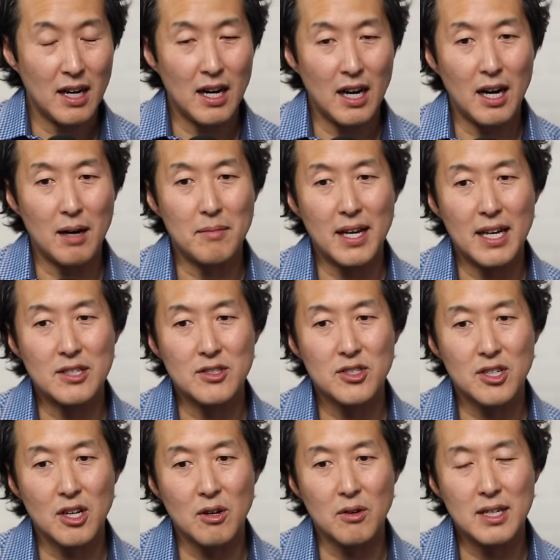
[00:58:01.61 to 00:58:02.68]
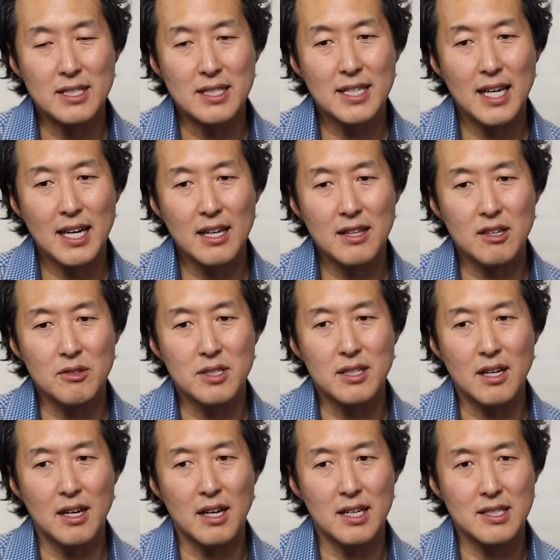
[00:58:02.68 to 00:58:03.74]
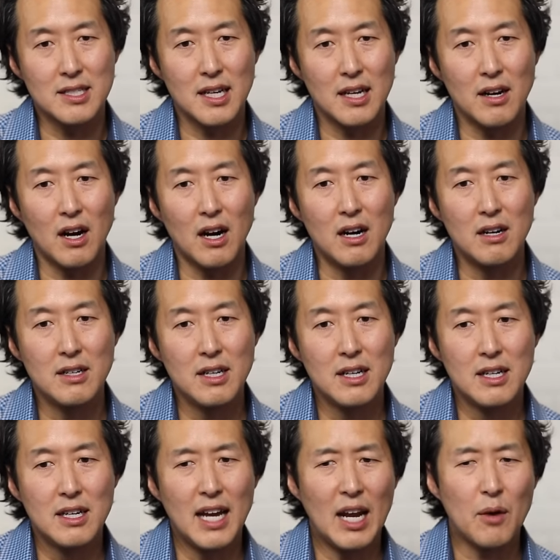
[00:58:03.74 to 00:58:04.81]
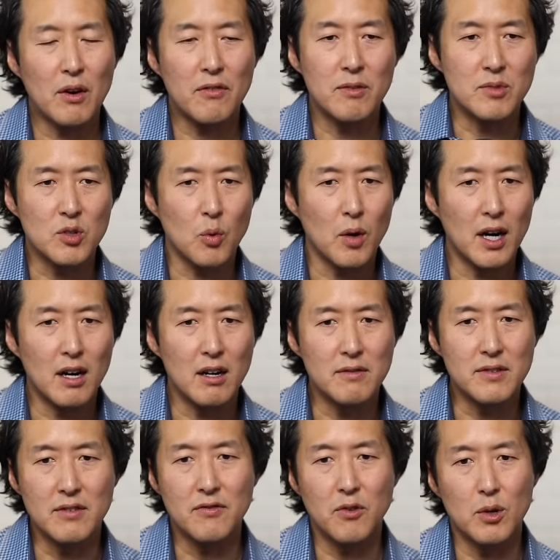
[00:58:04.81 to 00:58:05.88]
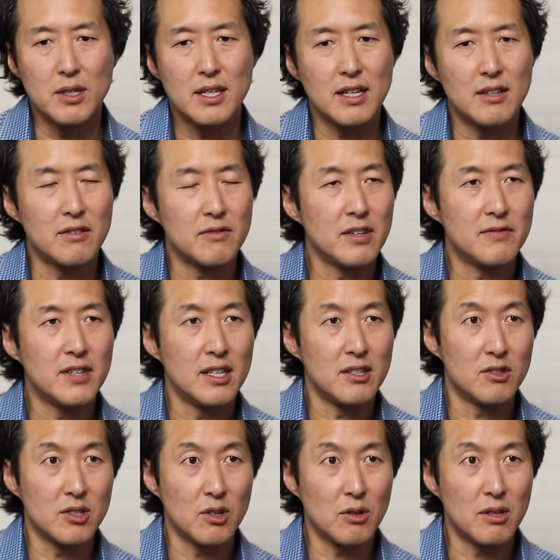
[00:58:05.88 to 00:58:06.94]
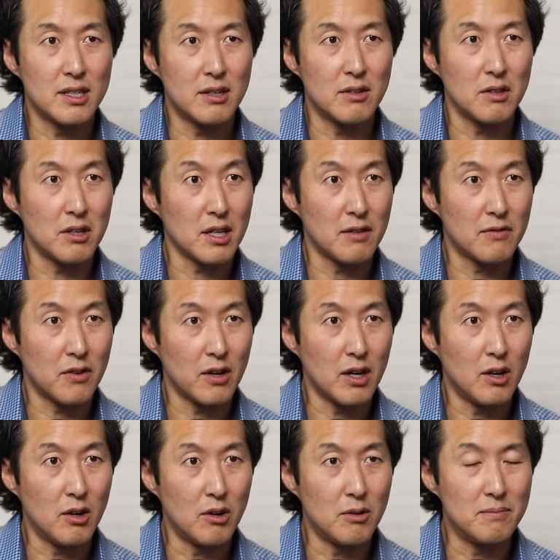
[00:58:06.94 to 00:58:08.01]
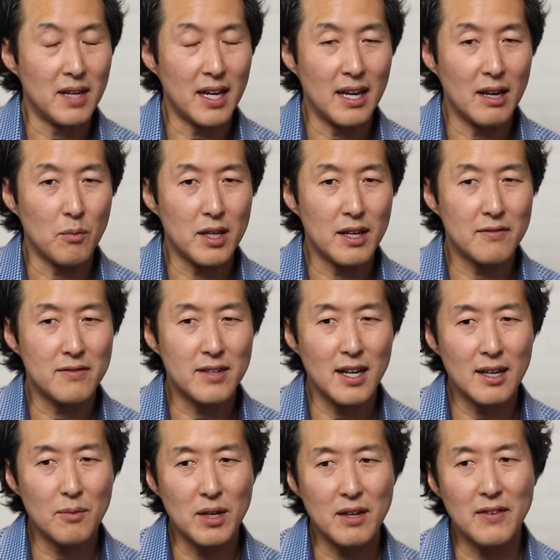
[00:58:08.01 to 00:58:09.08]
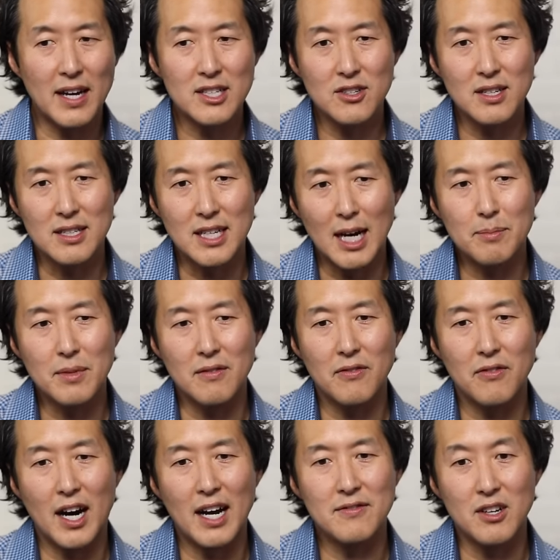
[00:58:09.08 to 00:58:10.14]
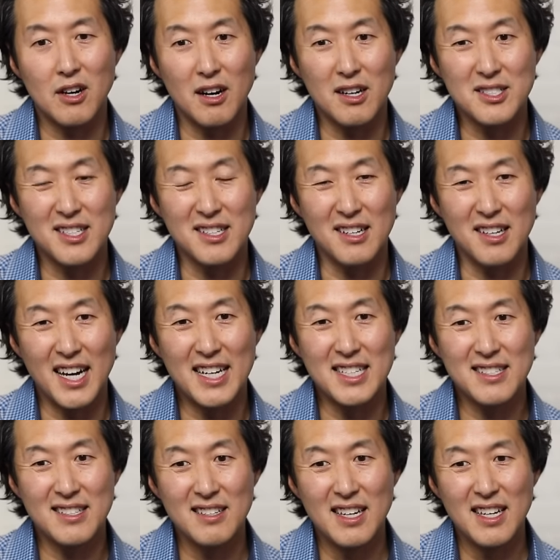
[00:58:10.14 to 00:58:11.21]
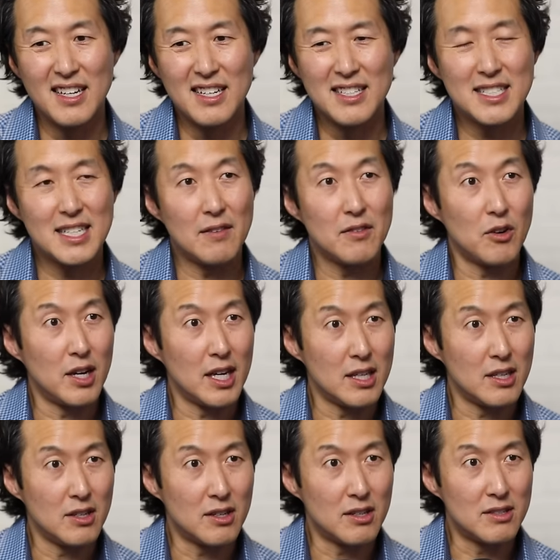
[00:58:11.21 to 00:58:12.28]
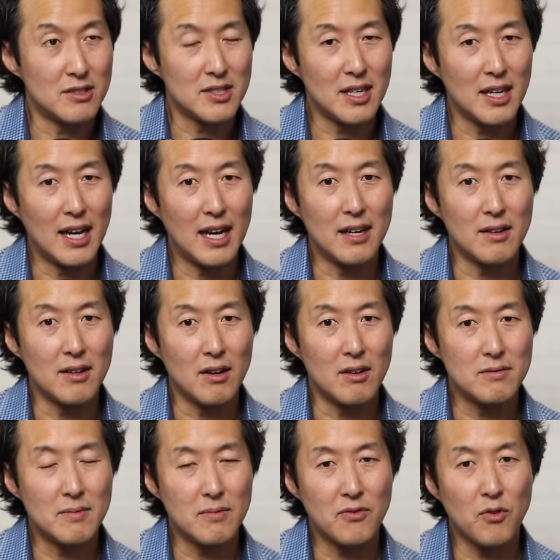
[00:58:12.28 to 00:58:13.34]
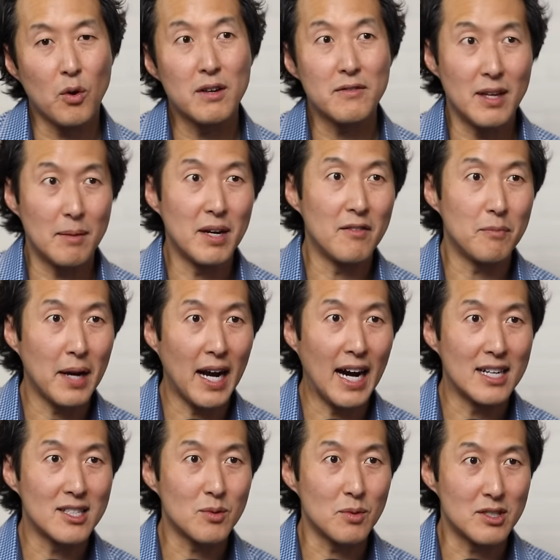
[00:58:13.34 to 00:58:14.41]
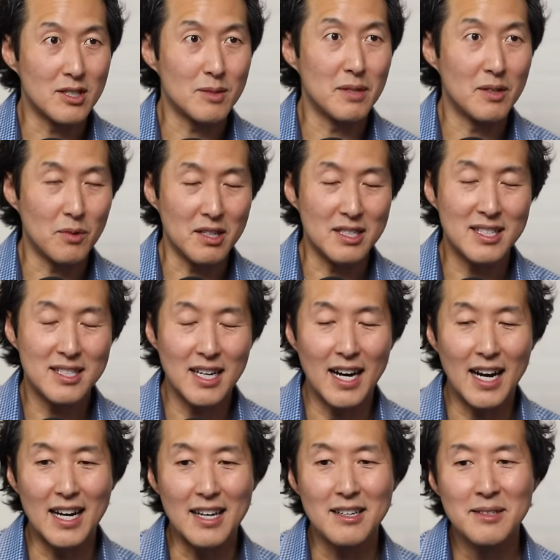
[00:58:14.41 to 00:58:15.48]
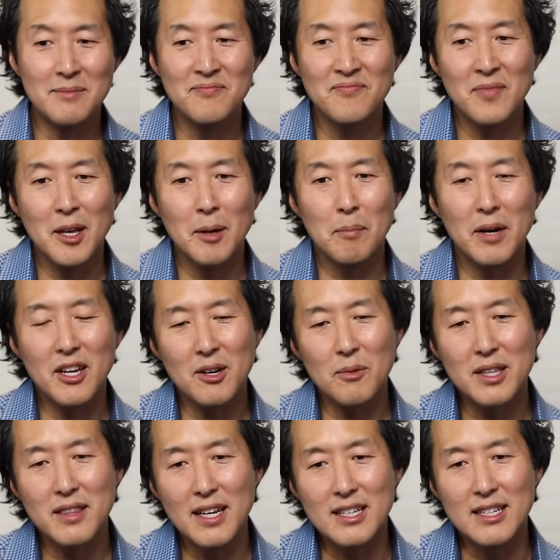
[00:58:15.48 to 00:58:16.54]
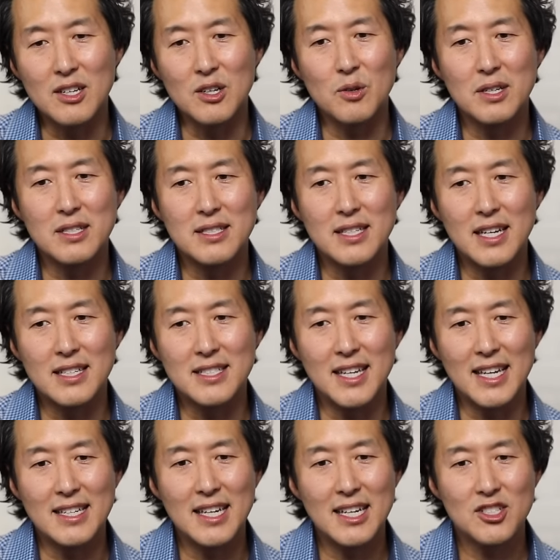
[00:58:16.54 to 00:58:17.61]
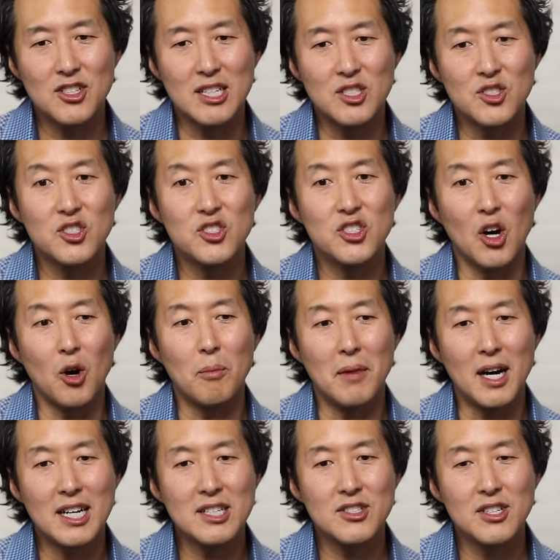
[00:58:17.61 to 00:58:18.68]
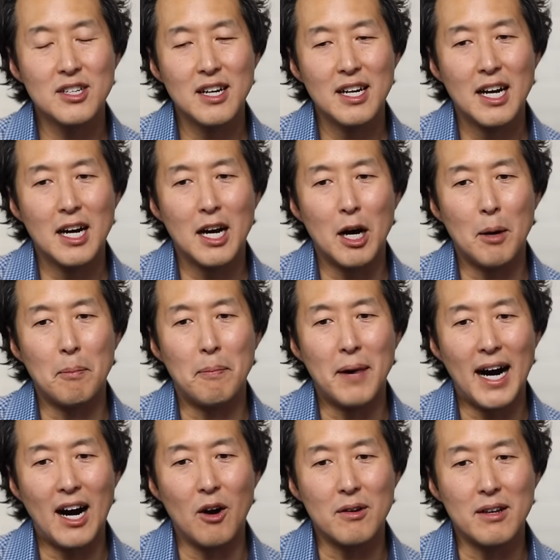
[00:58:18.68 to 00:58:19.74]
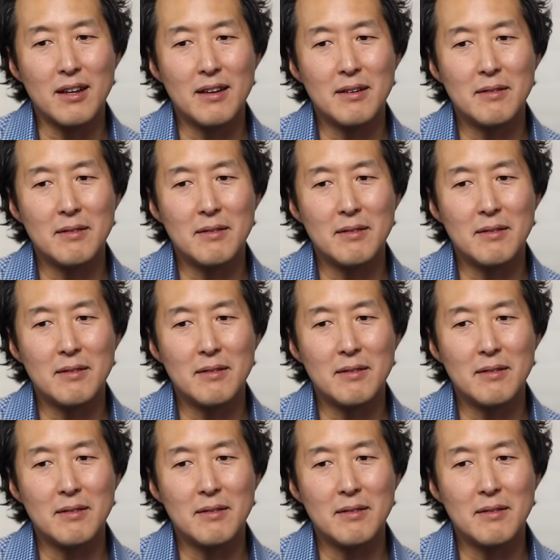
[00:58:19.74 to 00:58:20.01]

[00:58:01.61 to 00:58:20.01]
Um, and so it's taking those dogs that are anywhere twelve to fourteen or fifteen years old and are looking for a home. And we have done, we have actually adopted five dogs in the last seven or eight years. And four of them have passed, which has been really sad. But you know what they do is, is they teach us so much about